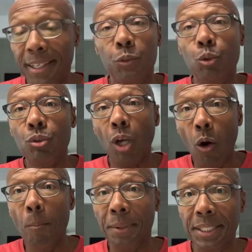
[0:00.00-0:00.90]
If you
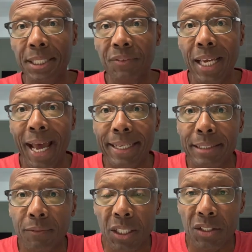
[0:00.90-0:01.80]
don't believe the
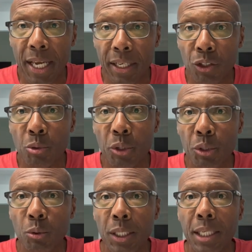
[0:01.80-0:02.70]
activities that you are
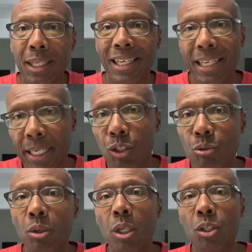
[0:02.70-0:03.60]
doing can get
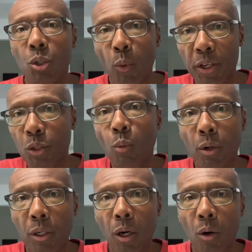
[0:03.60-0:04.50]
you to where you
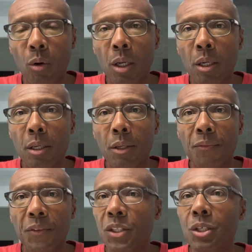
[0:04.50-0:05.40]
want to go,
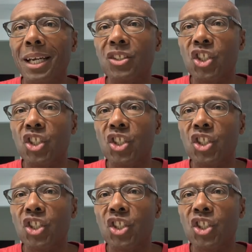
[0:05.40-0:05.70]
then you got